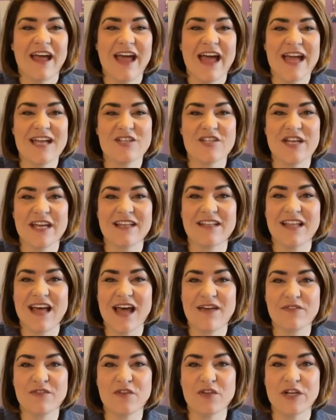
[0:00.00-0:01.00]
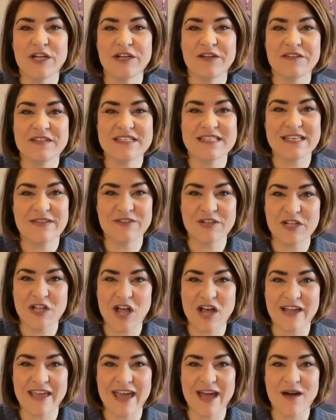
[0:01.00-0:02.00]
Hashtag live if you're here at the 7
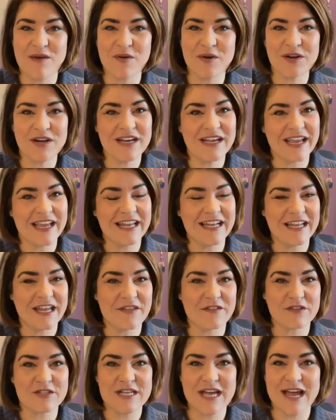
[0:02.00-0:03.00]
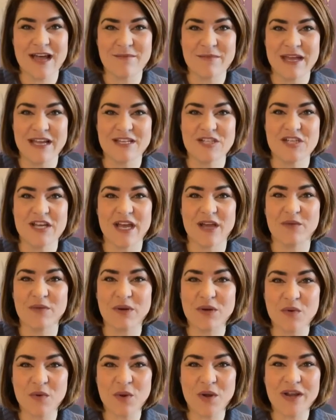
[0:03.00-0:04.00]
o'clock hour. Any other time, hashtag
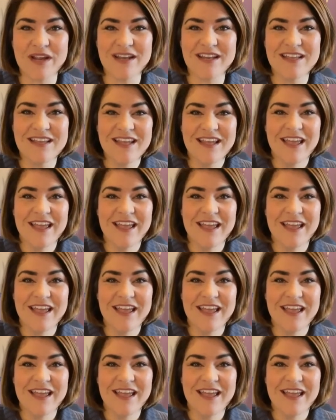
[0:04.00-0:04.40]
recorded.